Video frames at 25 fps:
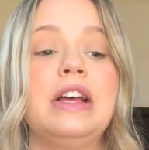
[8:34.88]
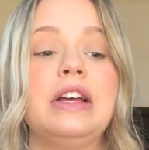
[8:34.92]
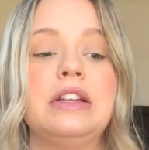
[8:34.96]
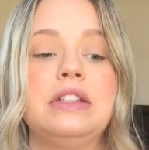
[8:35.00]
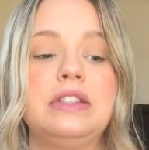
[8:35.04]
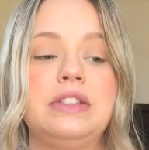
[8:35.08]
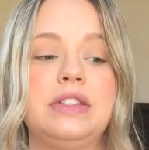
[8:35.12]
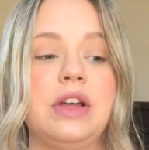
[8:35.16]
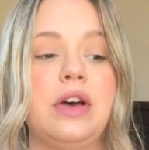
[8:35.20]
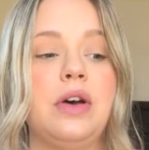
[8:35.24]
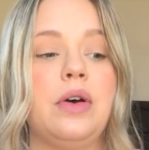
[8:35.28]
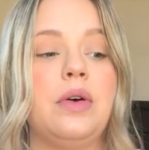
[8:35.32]

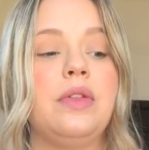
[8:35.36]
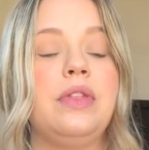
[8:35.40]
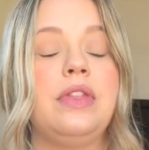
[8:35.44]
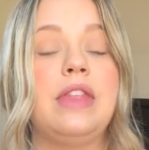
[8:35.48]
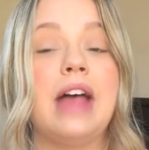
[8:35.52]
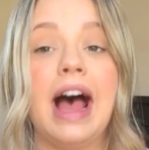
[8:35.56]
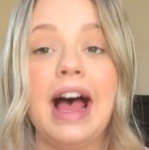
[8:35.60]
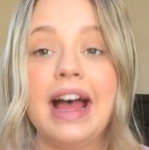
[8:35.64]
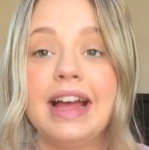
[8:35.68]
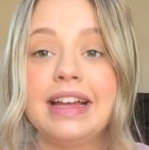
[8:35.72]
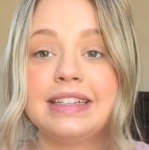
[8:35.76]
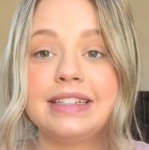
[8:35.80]
So
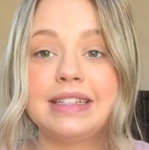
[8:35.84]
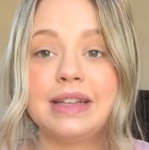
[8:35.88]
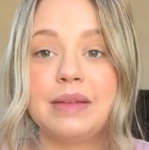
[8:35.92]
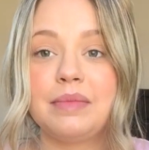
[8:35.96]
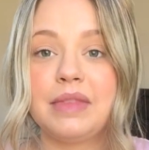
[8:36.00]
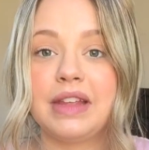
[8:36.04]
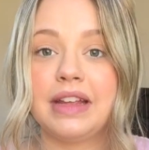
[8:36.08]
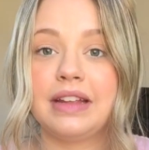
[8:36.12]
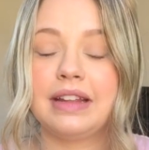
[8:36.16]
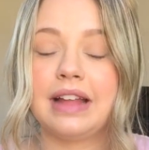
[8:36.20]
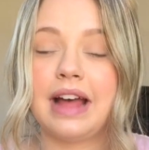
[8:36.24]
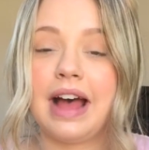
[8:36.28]
that is
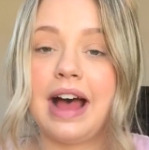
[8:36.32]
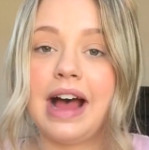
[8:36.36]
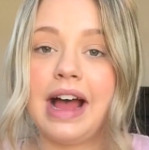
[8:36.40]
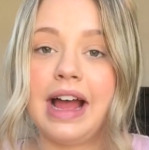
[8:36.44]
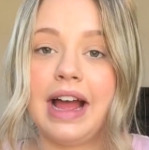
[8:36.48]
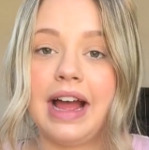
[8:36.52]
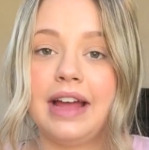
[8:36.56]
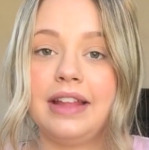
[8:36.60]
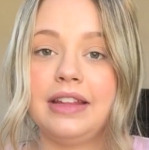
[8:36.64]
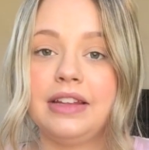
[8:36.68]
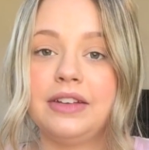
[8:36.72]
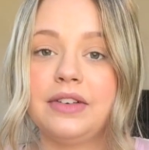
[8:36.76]
something that I
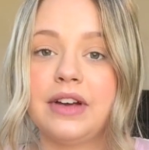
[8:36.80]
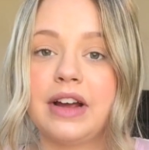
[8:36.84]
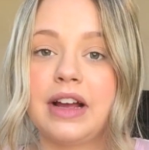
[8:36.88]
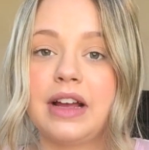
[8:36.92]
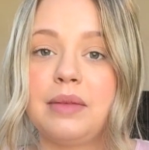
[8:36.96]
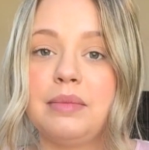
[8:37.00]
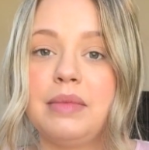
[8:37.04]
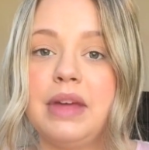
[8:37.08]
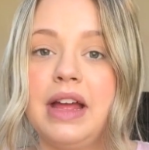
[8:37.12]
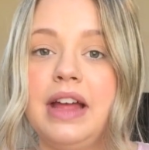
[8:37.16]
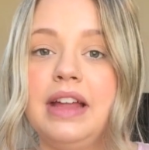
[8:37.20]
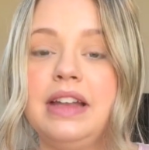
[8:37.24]
highly
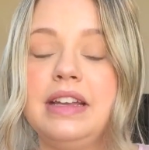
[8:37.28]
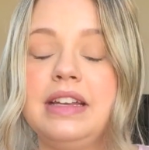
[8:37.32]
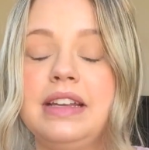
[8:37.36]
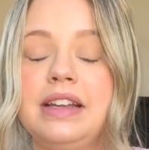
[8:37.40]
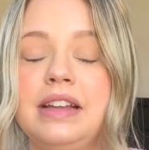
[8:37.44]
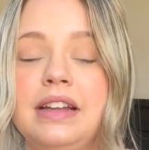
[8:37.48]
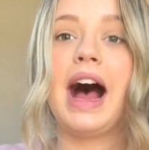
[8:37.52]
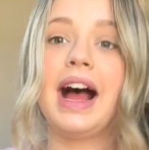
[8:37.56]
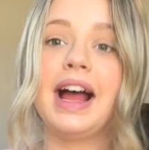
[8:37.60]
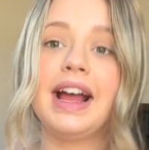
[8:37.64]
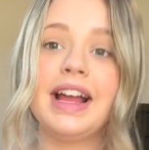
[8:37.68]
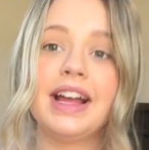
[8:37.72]
recommend.
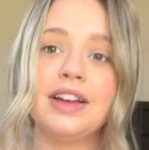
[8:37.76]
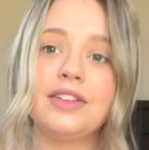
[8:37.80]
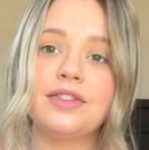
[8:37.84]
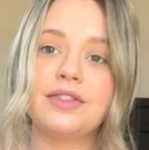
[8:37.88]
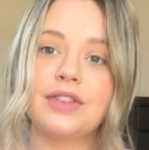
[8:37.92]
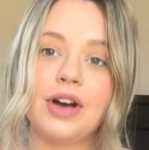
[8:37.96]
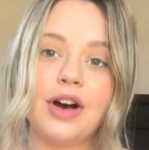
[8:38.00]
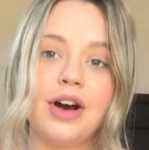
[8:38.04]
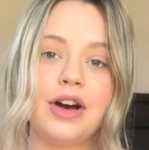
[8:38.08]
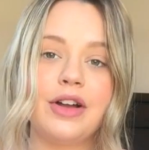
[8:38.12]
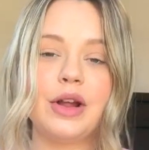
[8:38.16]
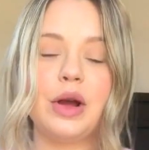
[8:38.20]
I have
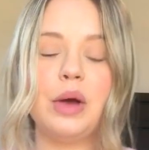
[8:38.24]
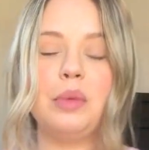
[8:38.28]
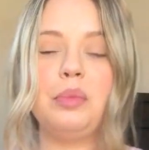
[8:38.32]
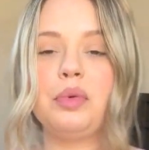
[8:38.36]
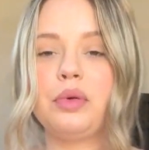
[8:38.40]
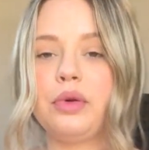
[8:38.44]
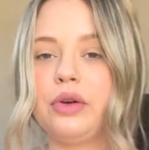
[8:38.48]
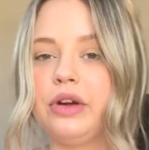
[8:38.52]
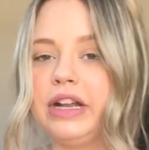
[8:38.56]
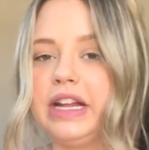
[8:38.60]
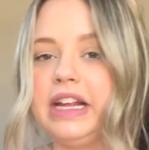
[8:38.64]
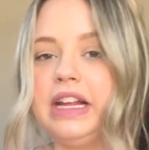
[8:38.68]
gone a
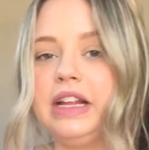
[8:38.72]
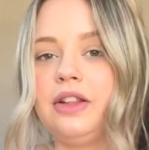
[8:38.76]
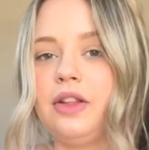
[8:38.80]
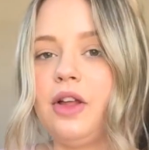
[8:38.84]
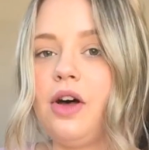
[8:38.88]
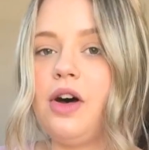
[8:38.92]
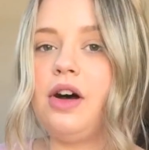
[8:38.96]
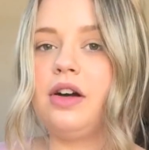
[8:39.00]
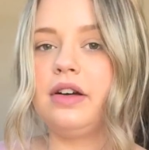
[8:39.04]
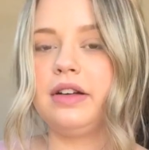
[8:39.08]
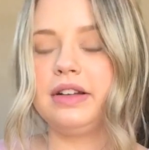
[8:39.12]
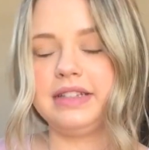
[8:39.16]
pretty
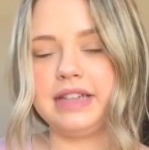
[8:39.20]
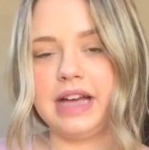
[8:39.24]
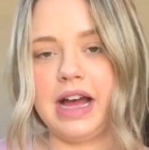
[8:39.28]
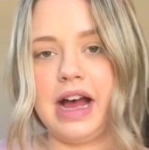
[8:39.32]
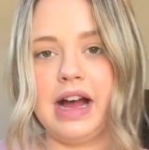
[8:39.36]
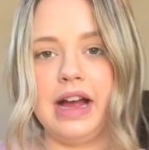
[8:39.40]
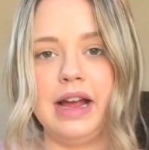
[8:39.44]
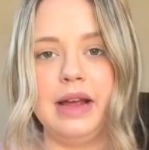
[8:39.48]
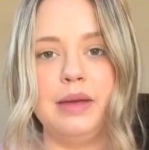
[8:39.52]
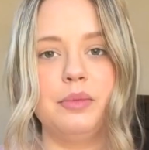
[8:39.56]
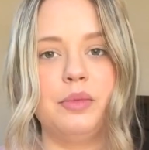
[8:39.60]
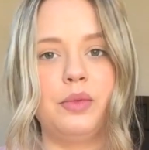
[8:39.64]
long
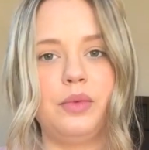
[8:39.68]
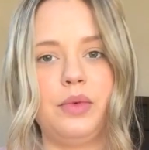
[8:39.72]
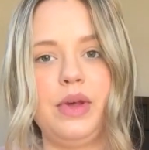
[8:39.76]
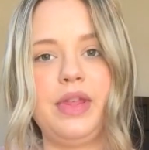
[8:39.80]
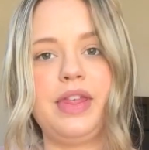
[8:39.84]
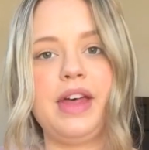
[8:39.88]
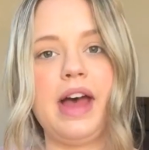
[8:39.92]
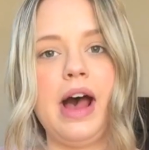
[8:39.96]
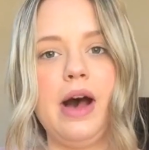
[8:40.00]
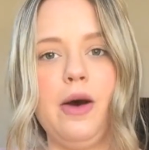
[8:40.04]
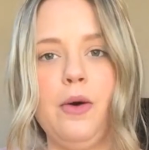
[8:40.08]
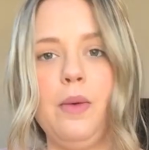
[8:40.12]
time
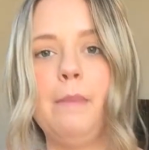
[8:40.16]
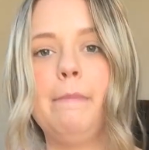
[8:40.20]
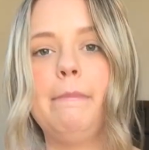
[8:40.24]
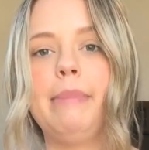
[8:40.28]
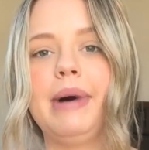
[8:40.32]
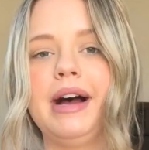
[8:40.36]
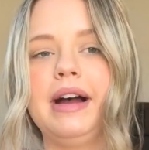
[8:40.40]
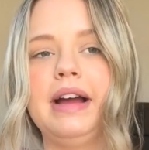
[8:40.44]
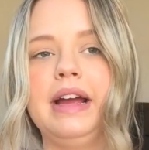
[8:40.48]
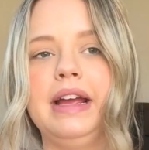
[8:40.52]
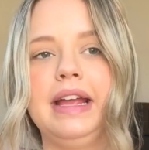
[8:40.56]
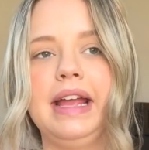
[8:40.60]
without
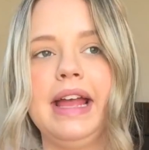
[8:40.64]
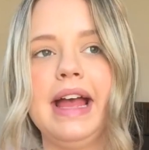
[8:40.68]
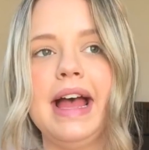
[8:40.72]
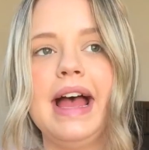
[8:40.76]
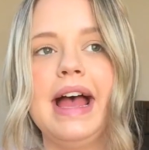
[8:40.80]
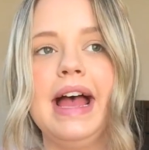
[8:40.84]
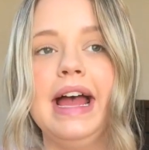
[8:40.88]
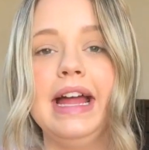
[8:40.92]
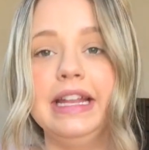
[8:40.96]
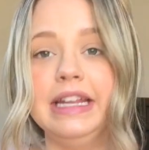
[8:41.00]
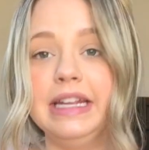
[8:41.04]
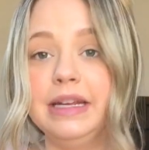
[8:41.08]
buying
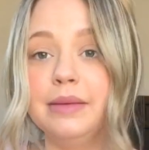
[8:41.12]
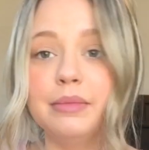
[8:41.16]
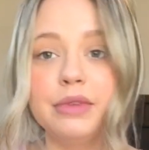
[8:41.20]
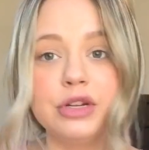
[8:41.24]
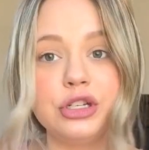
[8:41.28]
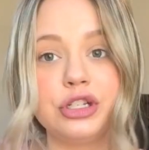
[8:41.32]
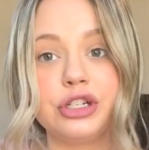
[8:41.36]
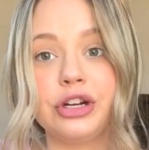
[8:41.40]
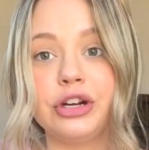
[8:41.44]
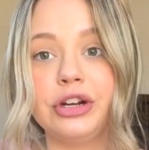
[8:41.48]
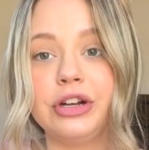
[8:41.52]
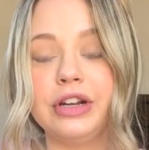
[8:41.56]
any
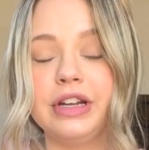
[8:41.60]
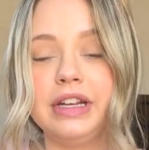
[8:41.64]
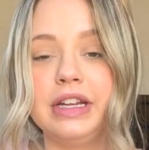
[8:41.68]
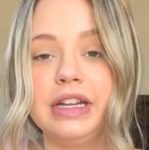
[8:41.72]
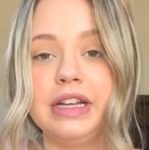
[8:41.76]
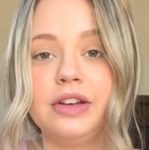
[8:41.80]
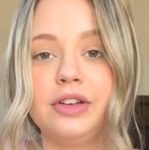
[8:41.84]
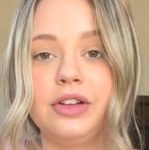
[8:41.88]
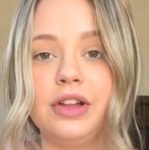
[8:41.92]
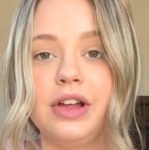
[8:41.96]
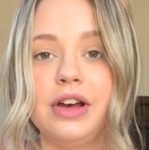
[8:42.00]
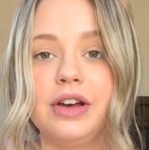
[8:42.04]
maternity
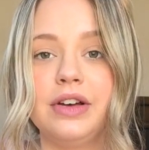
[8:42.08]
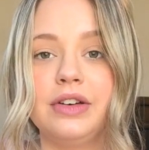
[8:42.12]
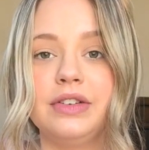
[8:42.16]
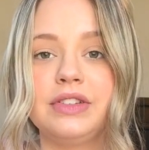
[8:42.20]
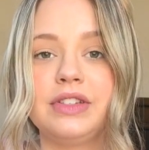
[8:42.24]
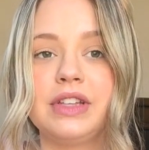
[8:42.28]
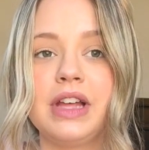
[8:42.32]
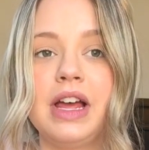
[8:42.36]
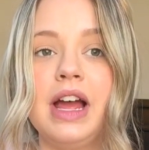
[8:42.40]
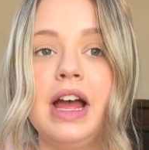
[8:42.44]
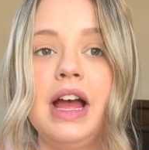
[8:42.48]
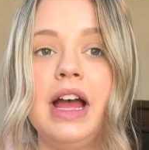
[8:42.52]
clothes.